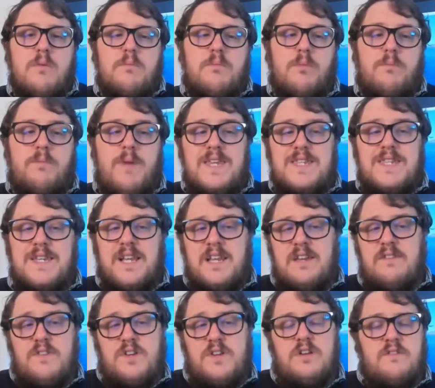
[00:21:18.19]
But basically
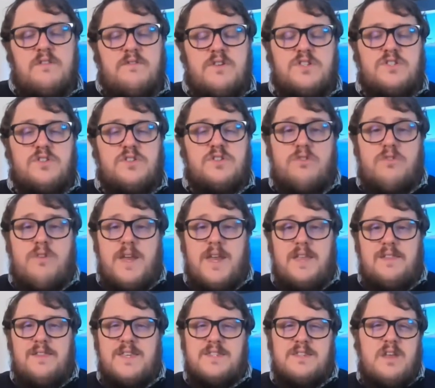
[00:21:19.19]
for universal
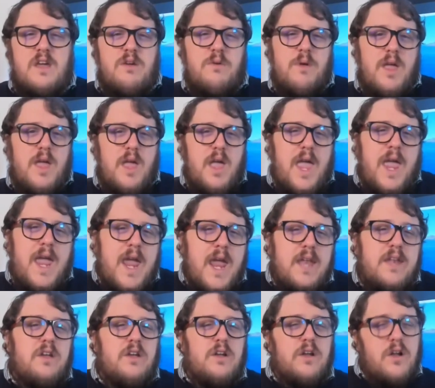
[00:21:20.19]
credit, there's no
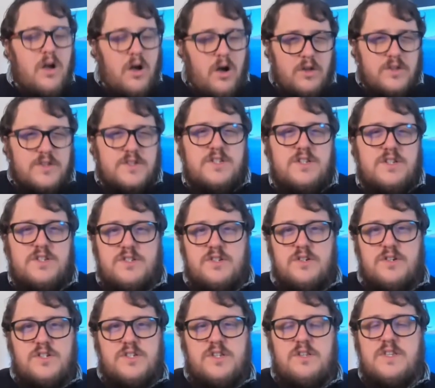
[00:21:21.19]
hidden cost as
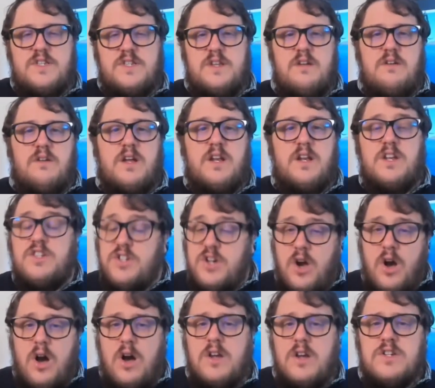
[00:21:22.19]
such, so there's no kind of
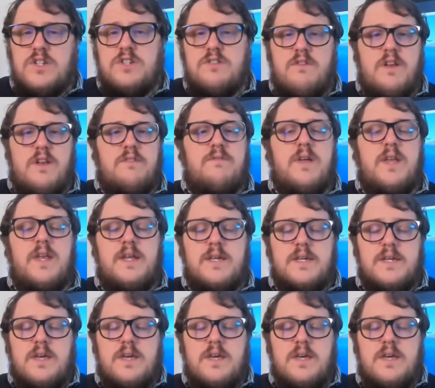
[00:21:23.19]
charges or anything.